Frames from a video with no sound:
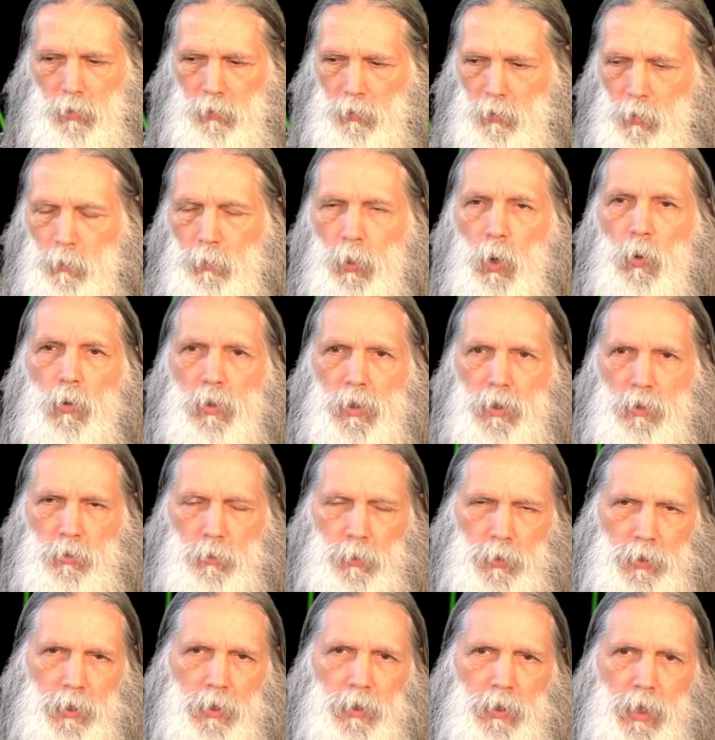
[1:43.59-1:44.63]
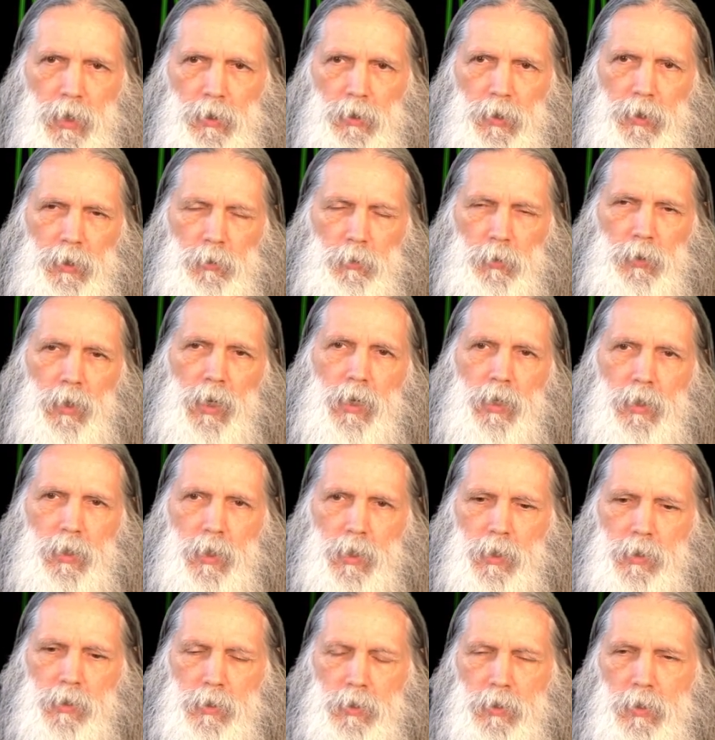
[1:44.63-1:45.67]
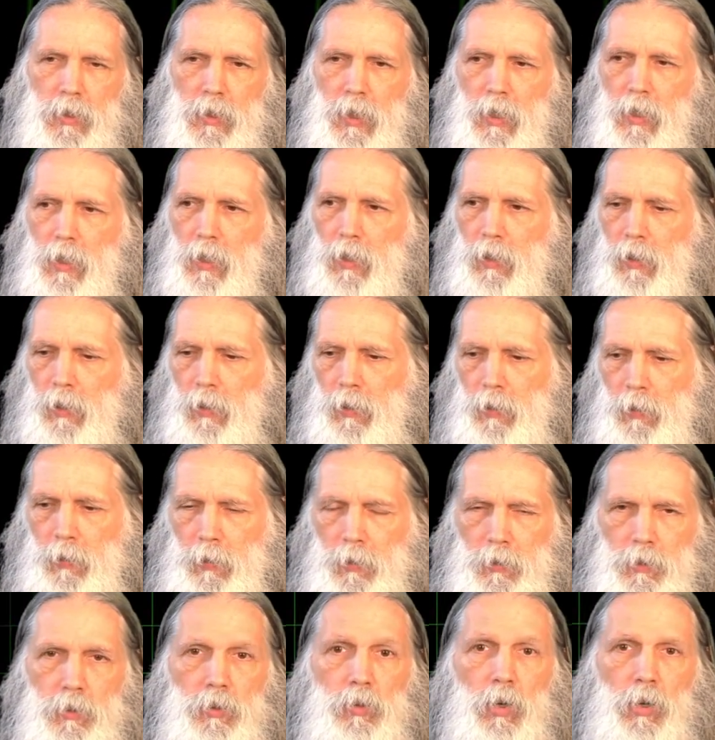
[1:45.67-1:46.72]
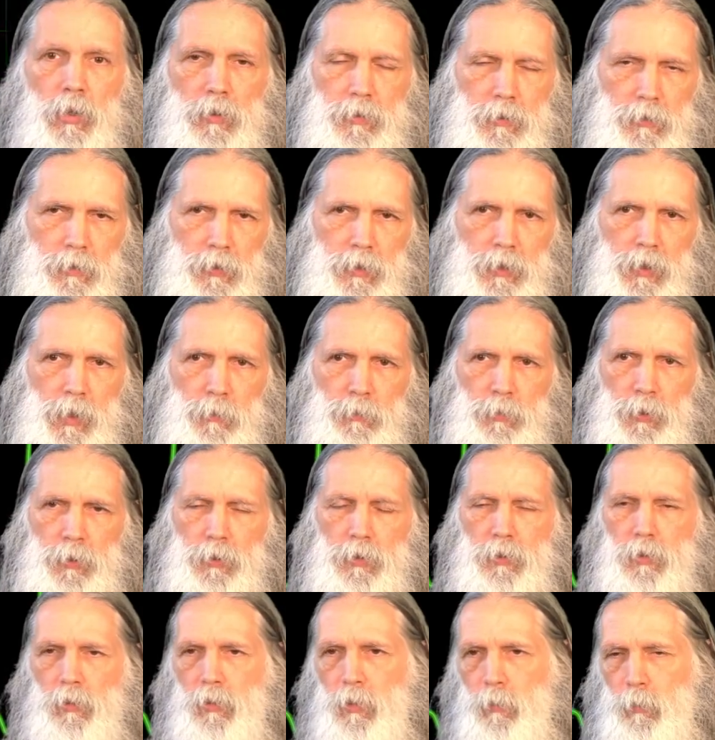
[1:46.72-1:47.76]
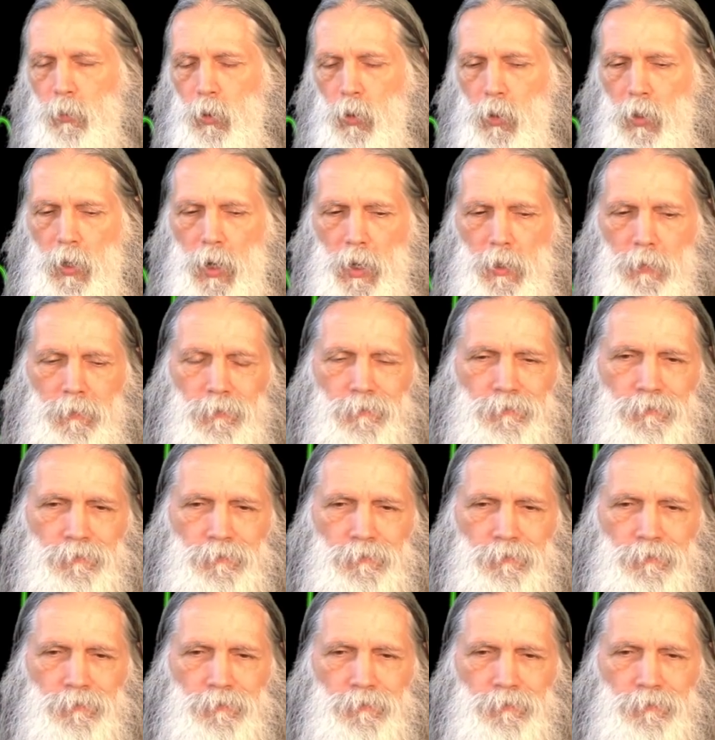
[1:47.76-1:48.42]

components within that liquid, ionized uh, salts, for example, sodium chloride.